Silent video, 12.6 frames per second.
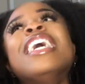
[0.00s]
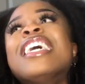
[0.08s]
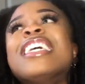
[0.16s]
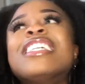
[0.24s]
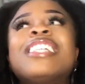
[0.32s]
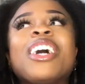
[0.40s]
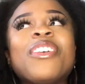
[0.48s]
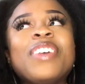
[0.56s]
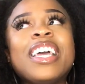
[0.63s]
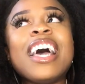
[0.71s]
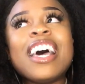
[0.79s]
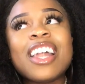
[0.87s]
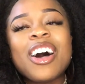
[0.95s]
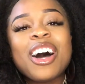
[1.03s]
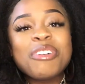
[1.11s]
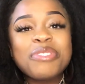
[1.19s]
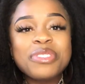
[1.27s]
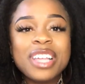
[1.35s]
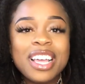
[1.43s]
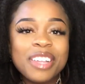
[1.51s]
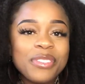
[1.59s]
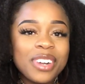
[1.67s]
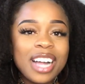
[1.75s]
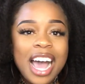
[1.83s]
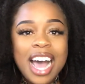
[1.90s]
So we get off and
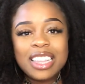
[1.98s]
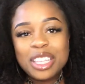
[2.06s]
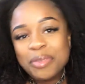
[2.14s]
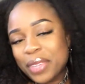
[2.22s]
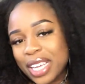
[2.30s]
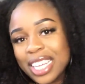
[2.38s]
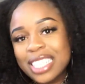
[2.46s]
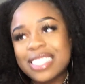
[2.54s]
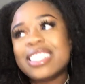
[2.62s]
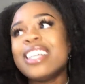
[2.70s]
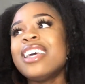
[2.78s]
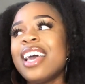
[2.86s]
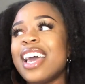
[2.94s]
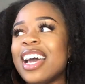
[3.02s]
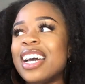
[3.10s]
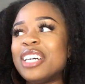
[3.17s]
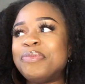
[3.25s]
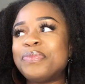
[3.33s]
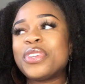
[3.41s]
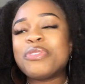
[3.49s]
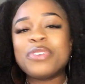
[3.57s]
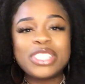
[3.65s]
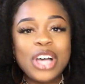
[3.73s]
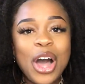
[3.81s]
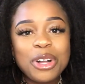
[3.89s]
we're at the beach and the
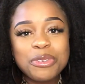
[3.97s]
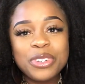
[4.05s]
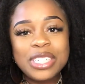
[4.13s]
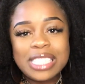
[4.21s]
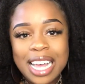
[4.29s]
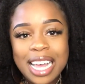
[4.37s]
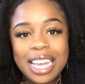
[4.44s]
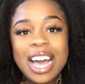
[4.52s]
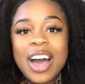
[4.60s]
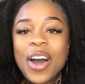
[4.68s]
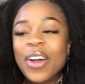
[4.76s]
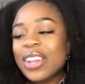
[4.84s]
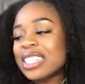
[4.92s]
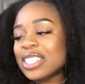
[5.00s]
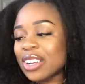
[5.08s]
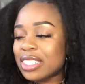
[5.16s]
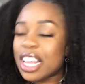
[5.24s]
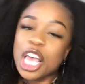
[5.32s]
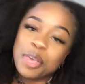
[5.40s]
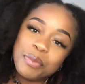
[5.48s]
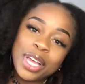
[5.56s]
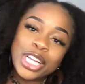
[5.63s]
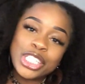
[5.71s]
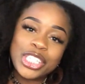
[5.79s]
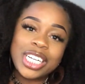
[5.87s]
photographer's like, oh, let's go take
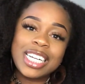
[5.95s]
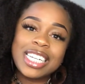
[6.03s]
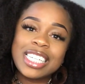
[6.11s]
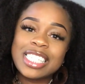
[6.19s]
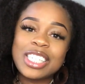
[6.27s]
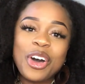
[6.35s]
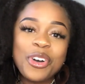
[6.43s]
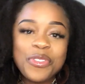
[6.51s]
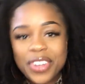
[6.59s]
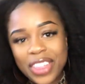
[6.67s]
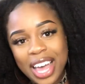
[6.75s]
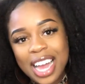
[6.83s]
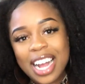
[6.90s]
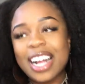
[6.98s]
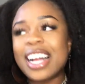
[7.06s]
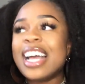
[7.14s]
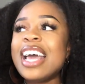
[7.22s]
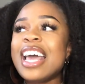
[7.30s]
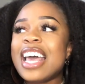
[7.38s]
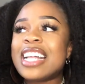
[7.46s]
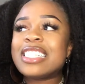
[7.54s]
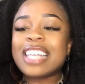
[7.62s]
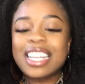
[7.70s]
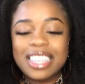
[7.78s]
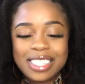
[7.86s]
pictures over there.
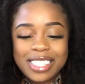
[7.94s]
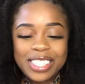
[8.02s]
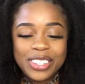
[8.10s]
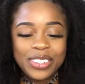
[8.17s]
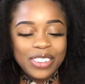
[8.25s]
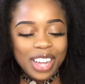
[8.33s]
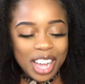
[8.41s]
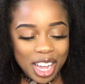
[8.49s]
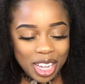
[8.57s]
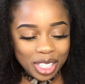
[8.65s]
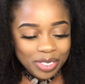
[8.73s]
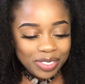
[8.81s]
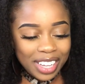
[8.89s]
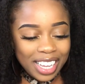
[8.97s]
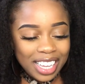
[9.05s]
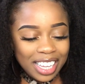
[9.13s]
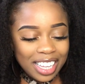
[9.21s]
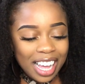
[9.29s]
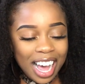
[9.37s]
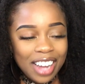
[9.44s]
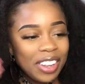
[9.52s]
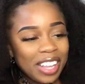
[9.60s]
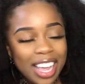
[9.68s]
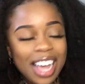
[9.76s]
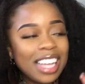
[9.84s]
It's like this little,
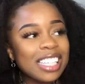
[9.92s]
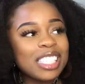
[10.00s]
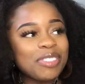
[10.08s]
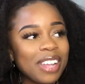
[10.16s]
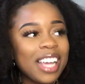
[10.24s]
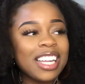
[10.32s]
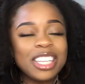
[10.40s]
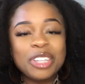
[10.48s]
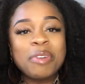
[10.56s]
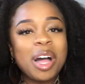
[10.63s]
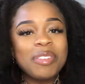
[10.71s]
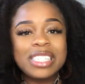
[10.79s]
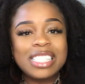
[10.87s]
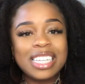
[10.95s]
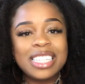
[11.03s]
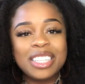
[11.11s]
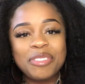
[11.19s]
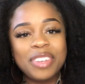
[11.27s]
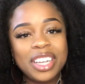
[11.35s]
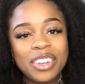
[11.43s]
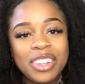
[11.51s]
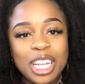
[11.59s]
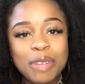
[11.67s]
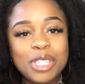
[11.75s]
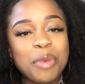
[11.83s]
can't explain it. You'll probably see it in the video
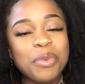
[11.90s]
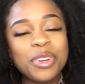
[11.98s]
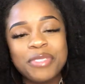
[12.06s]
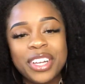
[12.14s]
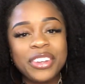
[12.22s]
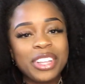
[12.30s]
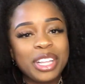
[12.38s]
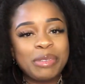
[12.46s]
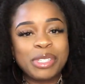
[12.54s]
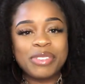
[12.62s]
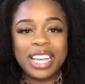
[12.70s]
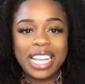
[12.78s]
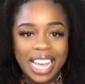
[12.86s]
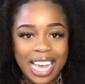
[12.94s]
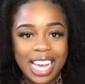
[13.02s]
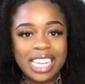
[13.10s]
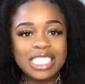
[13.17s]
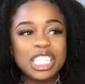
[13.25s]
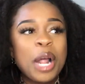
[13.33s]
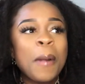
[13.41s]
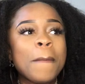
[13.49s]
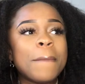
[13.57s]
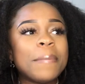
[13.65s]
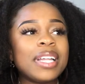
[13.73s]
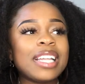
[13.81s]
clips. I'll put video clips if I can.
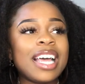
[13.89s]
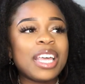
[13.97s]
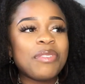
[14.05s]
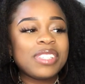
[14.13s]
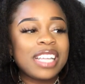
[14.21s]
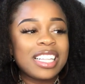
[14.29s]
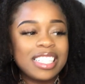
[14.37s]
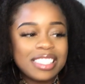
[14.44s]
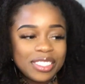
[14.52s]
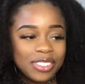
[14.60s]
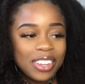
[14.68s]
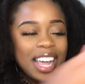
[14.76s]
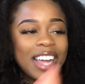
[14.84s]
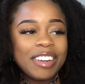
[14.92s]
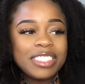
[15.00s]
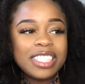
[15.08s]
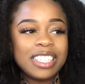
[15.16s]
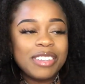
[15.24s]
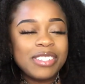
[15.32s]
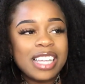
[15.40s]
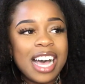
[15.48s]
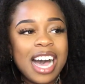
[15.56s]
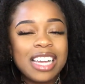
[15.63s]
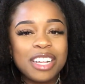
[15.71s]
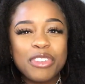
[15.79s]
But like it was like this little area that was
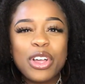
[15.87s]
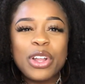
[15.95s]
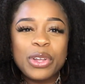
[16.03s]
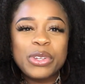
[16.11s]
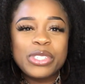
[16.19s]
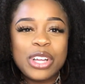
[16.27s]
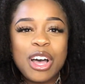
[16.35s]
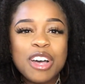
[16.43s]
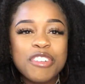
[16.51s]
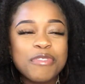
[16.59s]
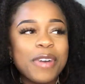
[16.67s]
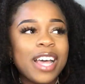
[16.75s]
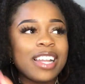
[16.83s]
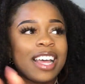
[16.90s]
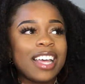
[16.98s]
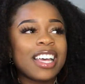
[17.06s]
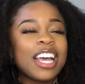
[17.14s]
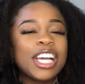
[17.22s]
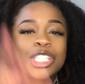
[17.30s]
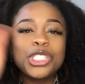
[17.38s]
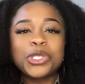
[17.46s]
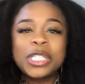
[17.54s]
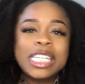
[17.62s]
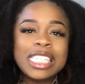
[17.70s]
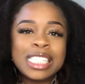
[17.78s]
kind of closed off by like
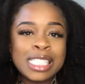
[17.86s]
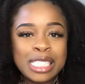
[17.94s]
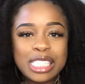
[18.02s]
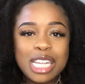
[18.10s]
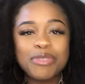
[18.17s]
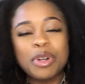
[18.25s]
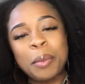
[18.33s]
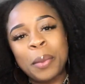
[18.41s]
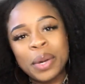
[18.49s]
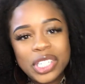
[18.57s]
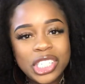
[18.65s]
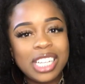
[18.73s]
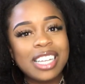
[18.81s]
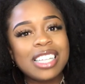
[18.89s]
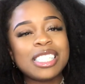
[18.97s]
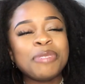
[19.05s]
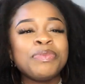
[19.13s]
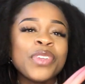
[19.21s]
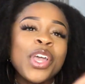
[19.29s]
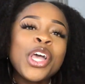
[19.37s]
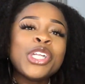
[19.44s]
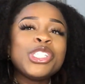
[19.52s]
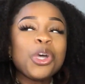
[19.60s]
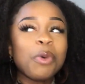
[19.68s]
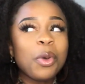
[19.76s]
trees and stuff or bushes.
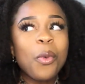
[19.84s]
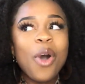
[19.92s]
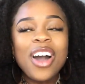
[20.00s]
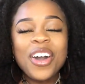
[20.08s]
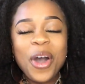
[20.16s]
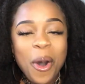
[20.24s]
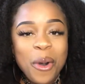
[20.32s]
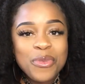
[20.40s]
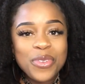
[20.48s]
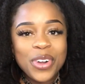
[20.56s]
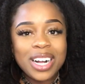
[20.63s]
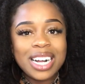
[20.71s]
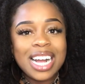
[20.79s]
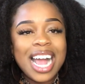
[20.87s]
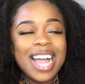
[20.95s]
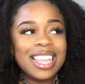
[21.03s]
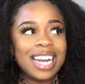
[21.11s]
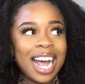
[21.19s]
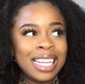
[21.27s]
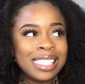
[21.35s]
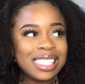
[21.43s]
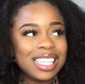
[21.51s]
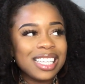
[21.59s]
And so we walk over and then I see